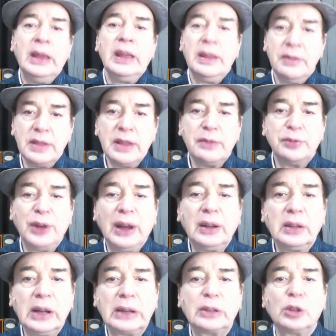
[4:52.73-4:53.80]
even the
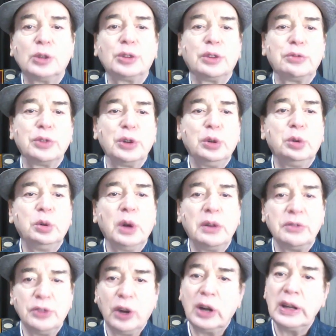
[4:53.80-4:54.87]
fact that those of you who
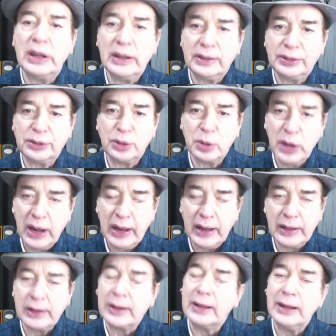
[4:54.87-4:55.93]
have joined us today,
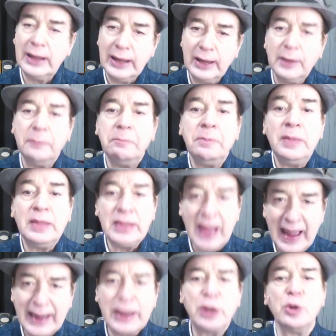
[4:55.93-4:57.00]
I really
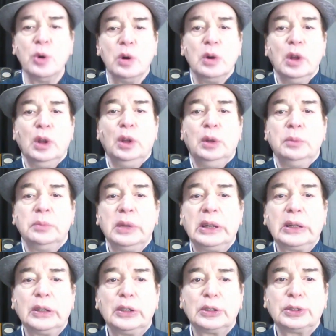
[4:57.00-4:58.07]
thank you
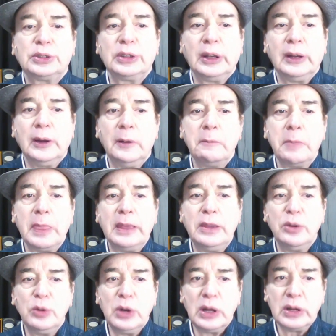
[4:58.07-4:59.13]
because uh,
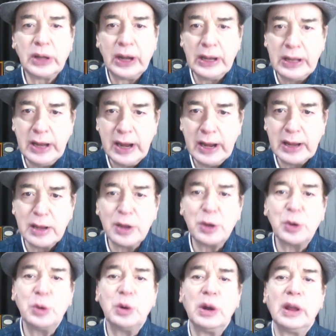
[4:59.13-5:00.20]
you are getting
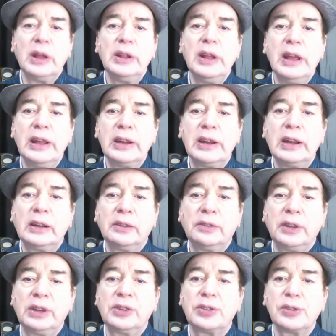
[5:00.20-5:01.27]
into an area
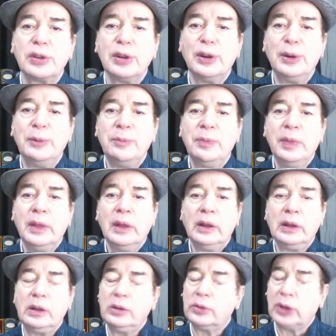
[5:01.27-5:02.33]
which,
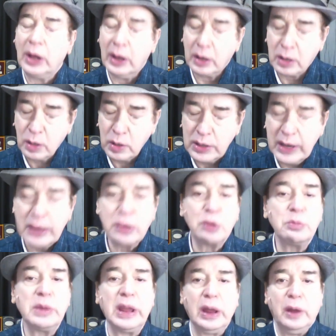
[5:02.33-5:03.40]
according to
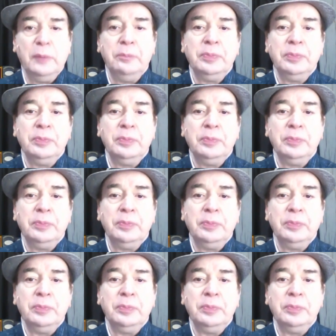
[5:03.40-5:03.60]
me,